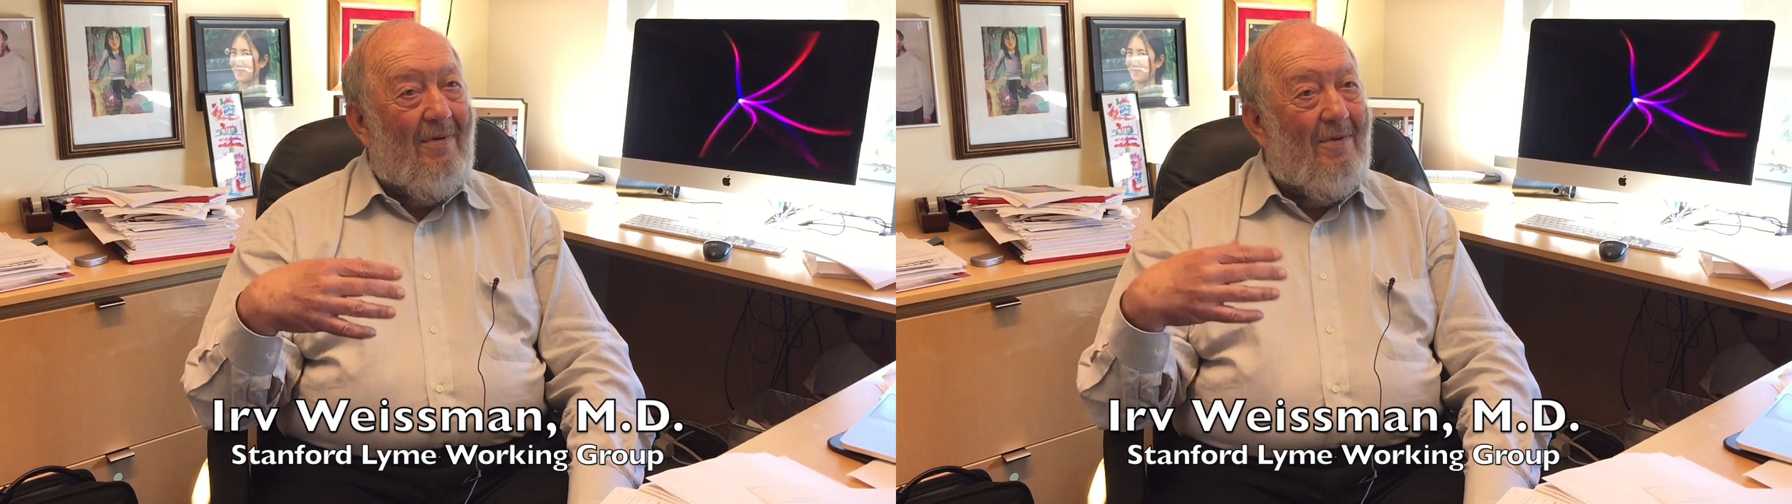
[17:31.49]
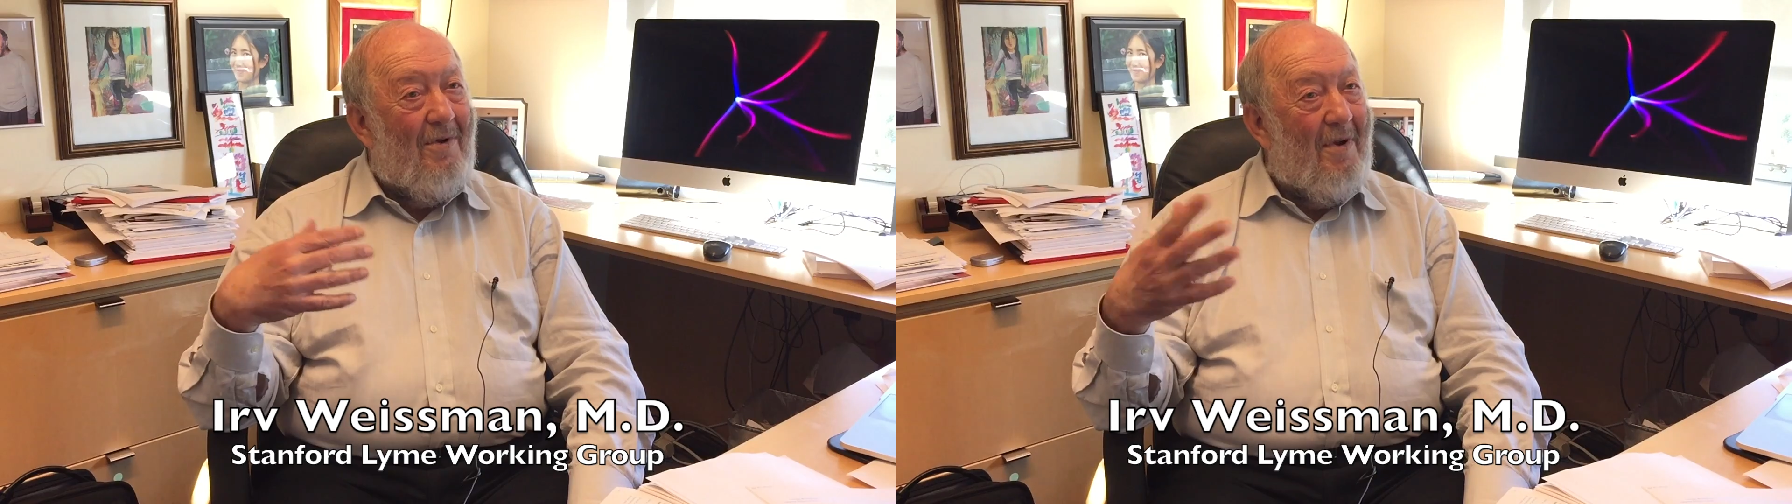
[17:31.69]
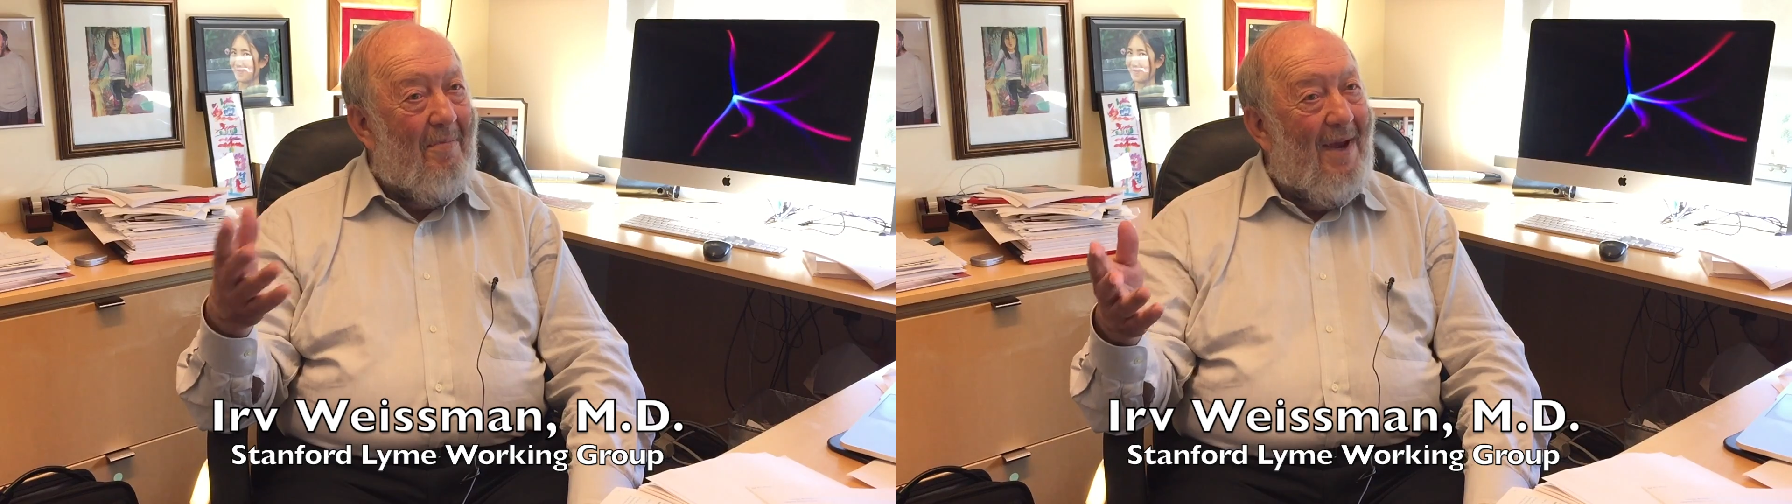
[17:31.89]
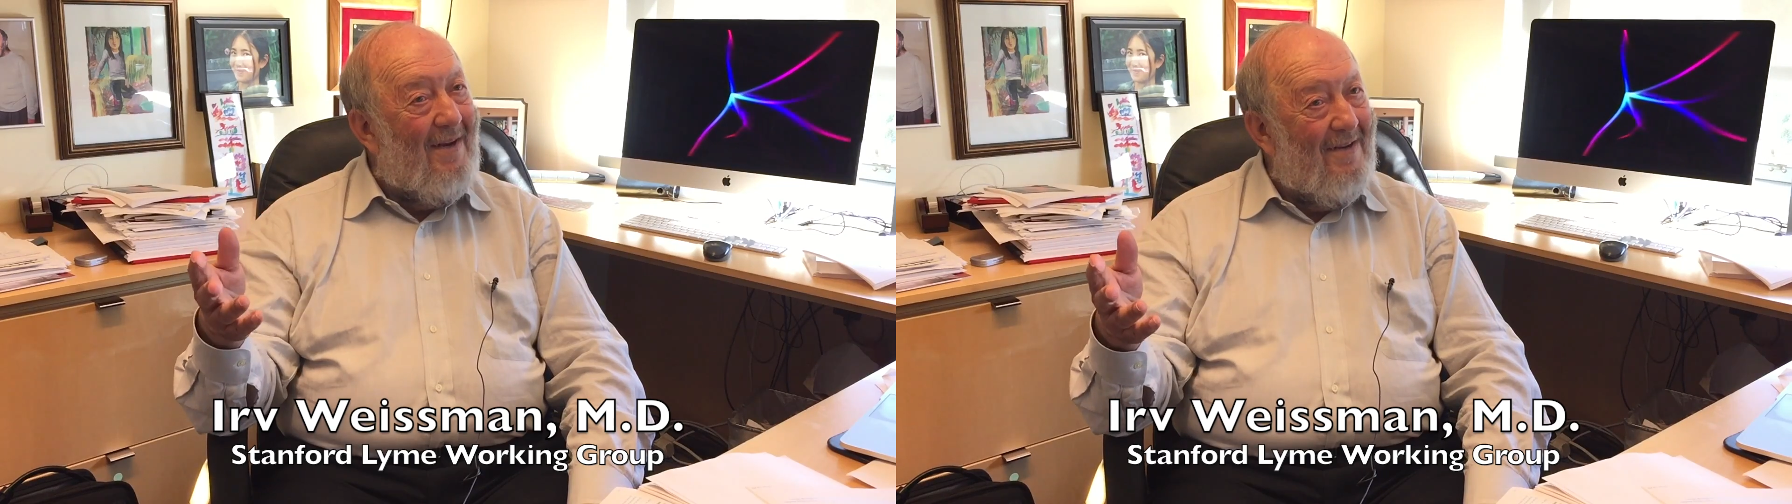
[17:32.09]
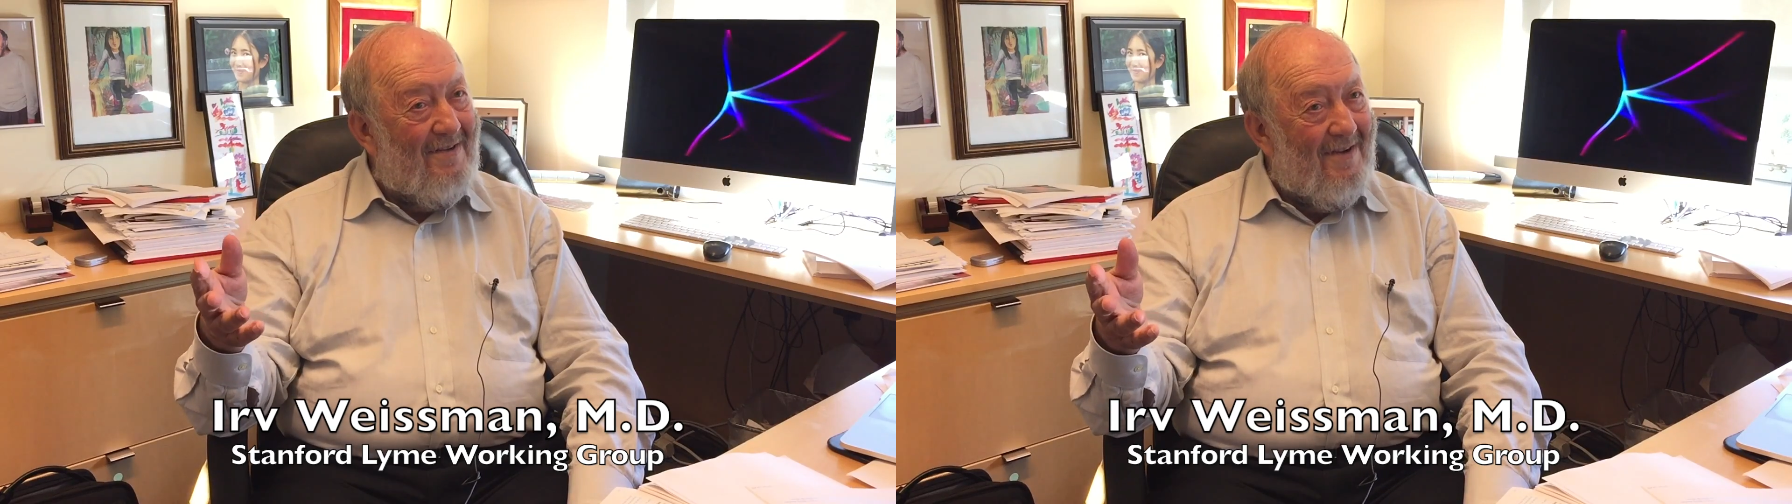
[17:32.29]
who can
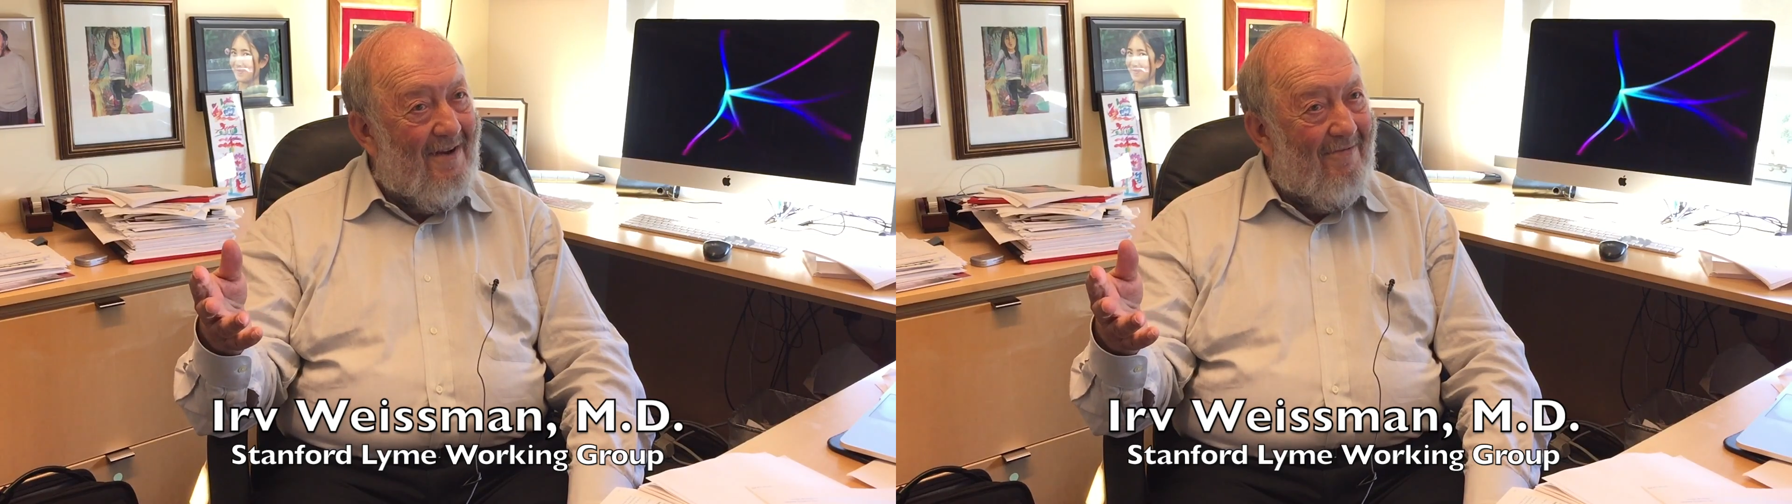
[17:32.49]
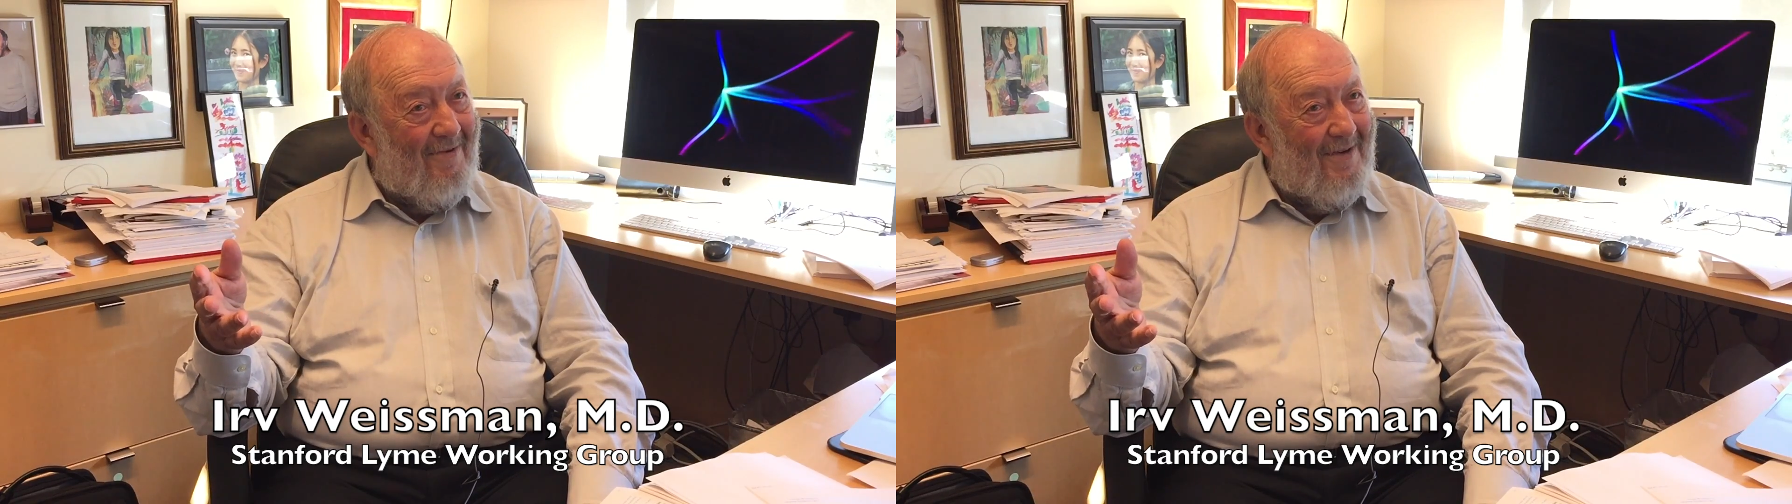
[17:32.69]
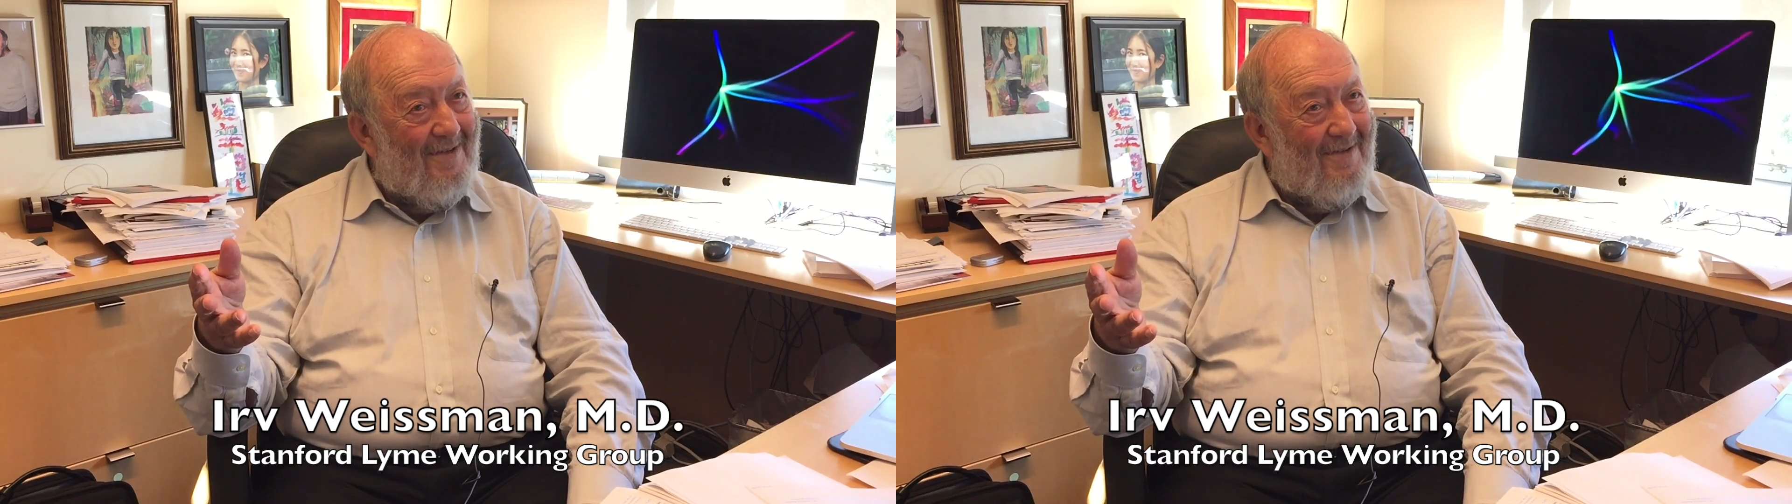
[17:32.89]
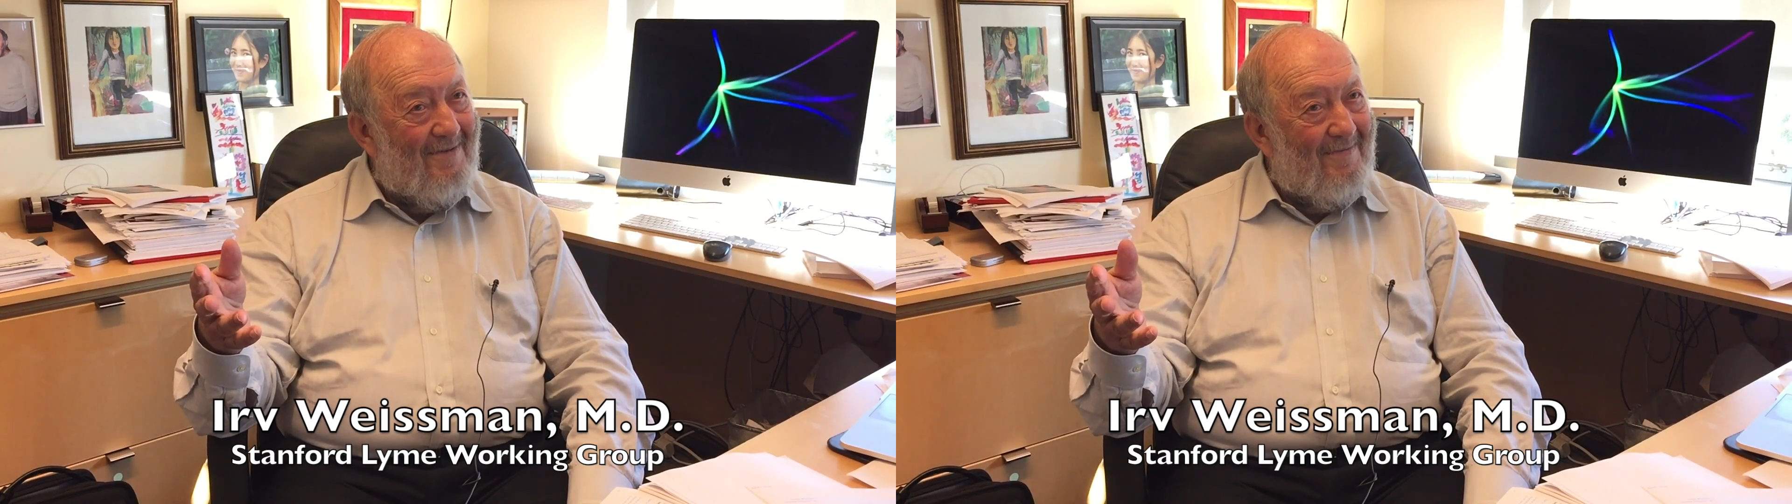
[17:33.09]
make discoveries.